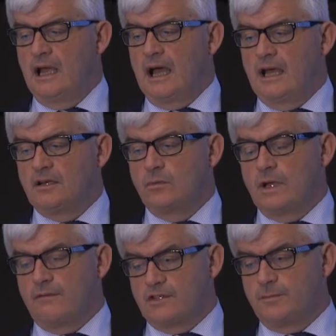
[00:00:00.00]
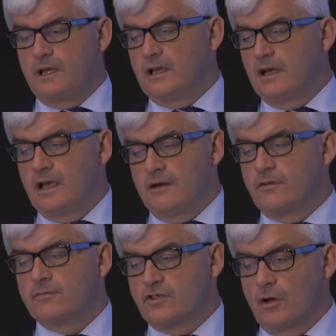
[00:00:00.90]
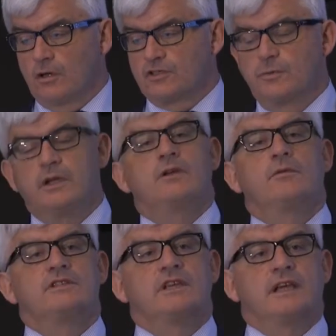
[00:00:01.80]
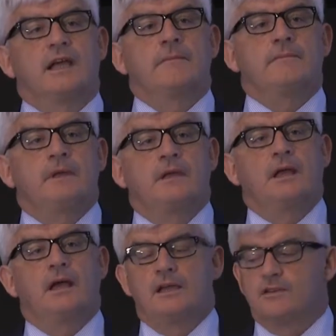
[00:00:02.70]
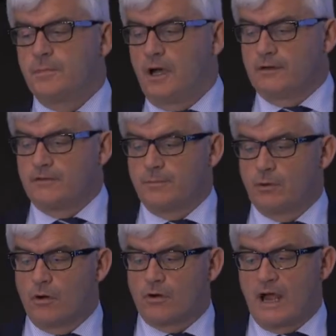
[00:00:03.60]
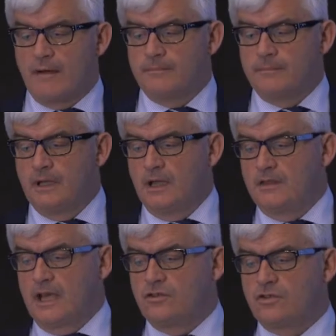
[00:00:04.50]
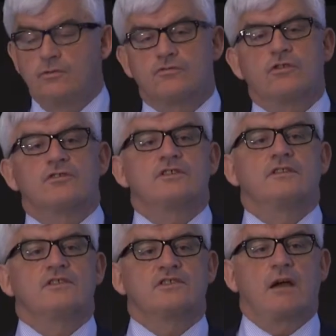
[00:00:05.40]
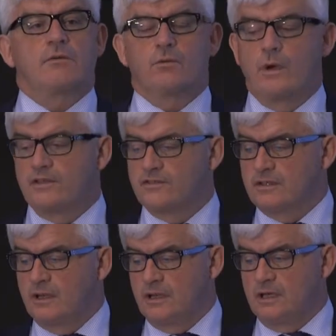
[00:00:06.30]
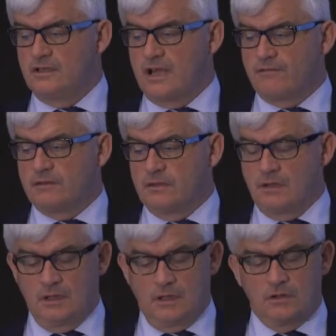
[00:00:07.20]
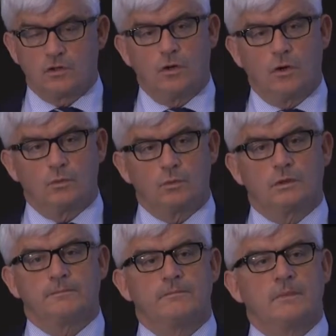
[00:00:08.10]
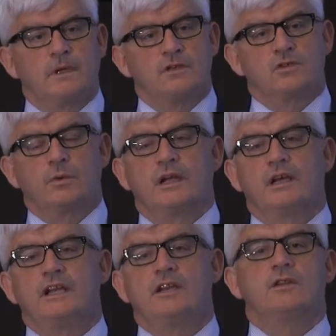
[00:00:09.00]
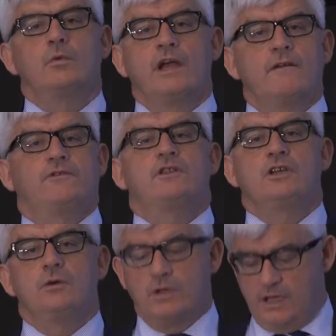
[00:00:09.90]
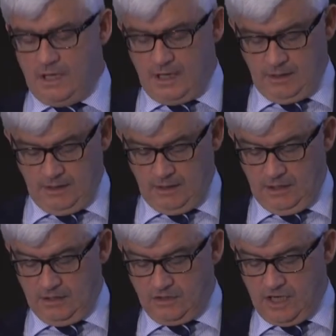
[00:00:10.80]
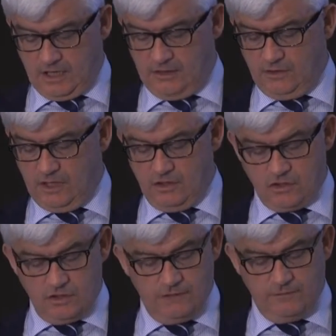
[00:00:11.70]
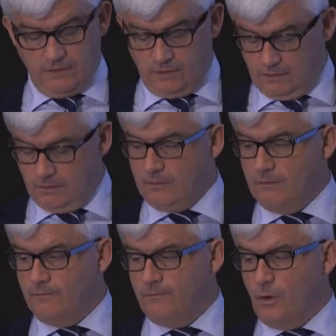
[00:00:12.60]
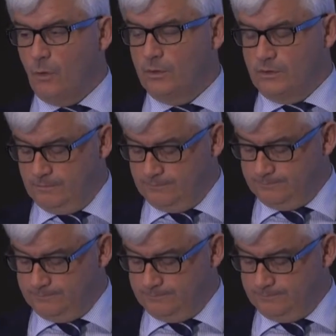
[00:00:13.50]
and we have a speaker later from Salisbury who is here as part of the programme, and then 2 trusts in the southwest, in Devon and Cornwall. So we are leading the way for the UK in taking the initiative forward.